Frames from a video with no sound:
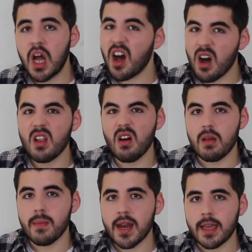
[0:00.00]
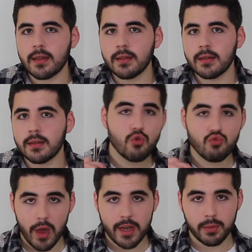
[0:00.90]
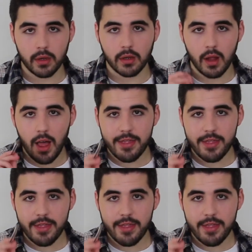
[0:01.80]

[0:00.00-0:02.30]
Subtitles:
a lot of money. Red Bull,